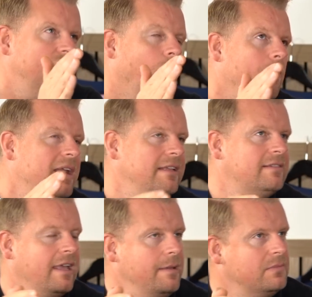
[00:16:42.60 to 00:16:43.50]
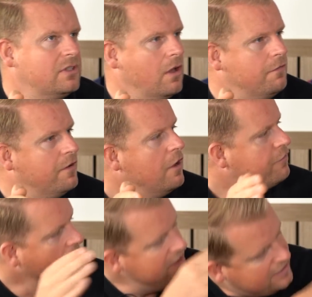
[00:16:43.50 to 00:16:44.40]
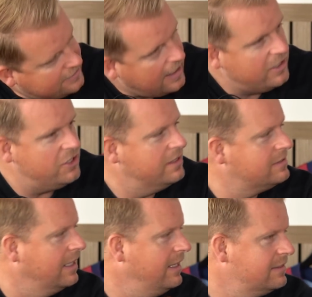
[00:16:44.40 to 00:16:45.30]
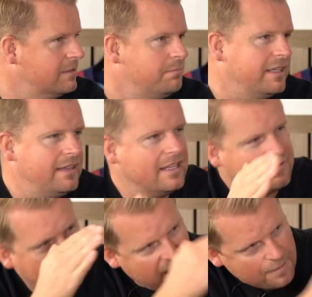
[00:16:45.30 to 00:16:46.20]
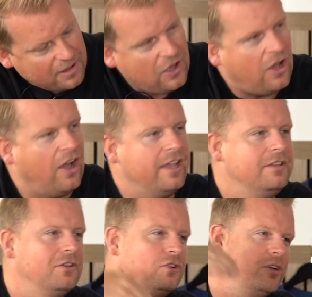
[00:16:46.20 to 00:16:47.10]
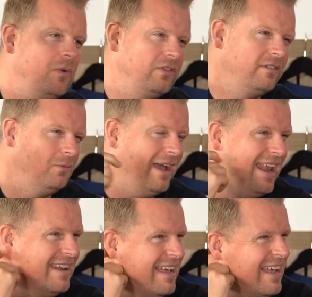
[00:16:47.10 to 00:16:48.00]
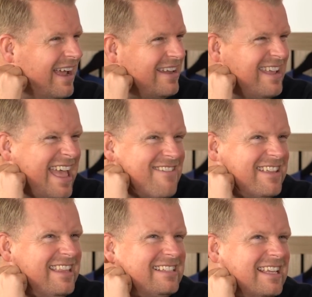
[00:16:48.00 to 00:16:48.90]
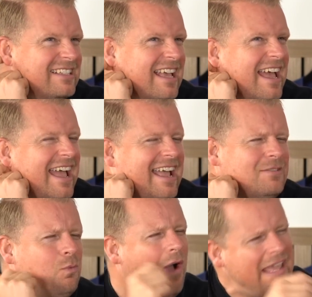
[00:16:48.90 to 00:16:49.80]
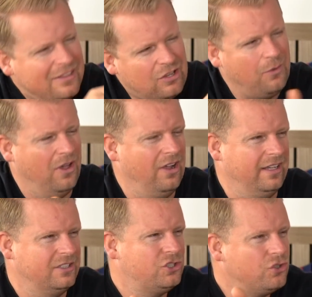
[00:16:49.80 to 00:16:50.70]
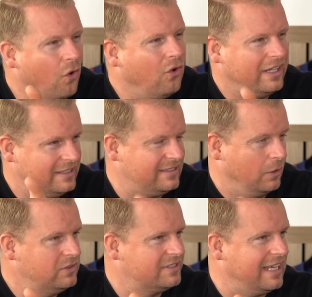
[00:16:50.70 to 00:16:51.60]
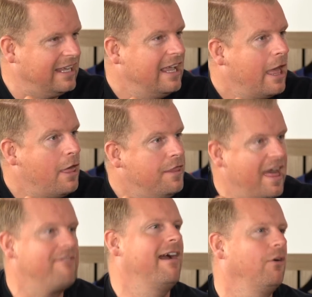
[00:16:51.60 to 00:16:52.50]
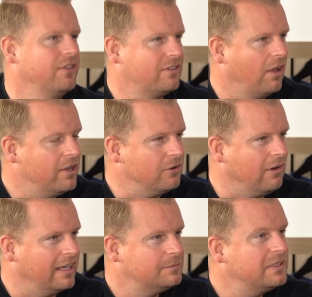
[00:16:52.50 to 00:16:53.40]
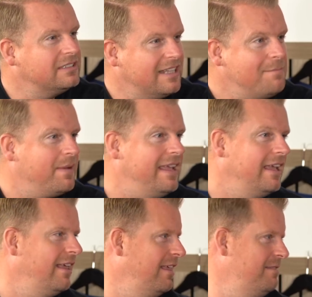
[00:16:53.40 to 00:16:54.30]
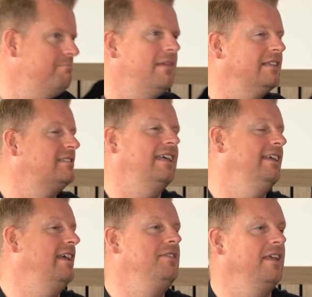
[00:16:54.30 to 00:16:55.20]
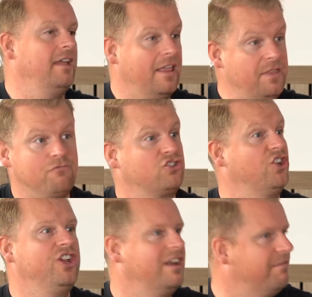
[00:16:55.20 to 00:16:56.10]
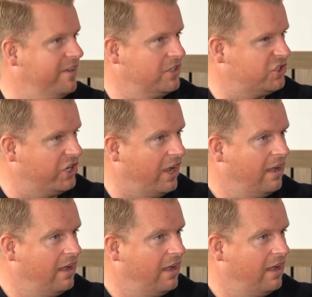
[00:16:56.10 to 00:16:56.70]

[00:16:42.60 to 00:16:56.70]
not many teams that have, from this stage in the season, been this far behind and come on to win. And you're hearing these things. It's way too early, surely, still to say they're out of the title race because they beat Man City in the return fixture.